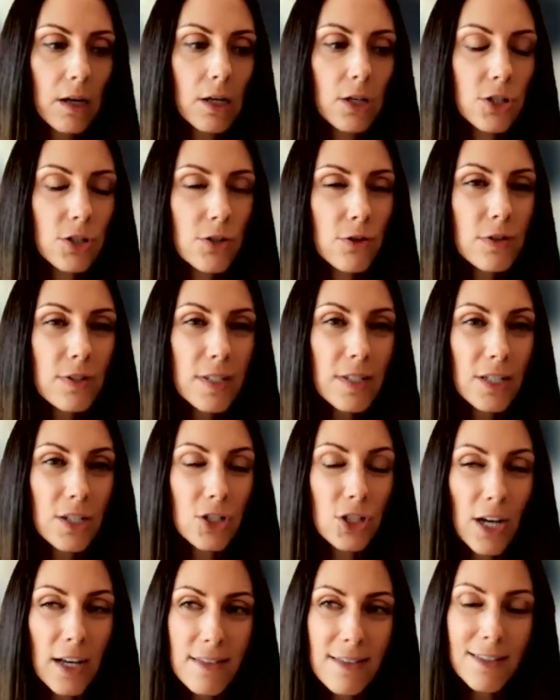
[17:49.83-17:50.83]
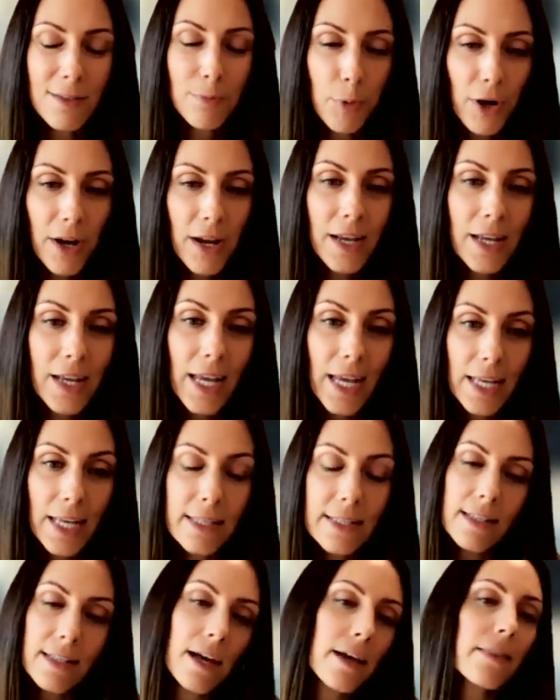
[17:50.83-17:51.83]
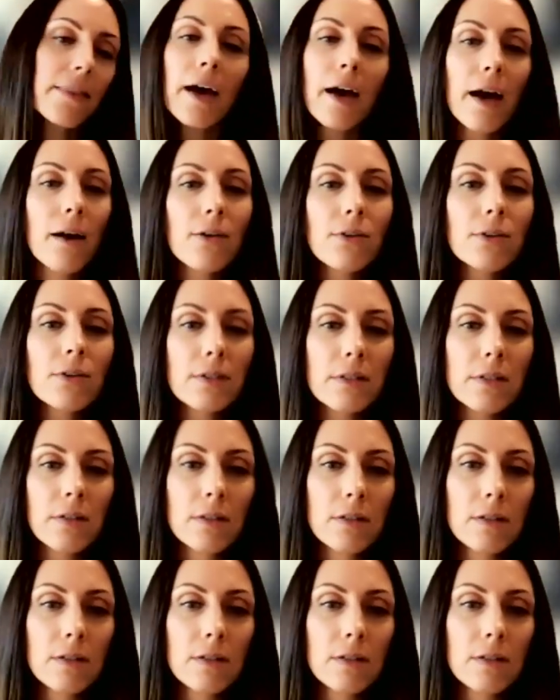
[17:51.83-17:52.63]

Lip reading: Do you suggest spraying inside the house?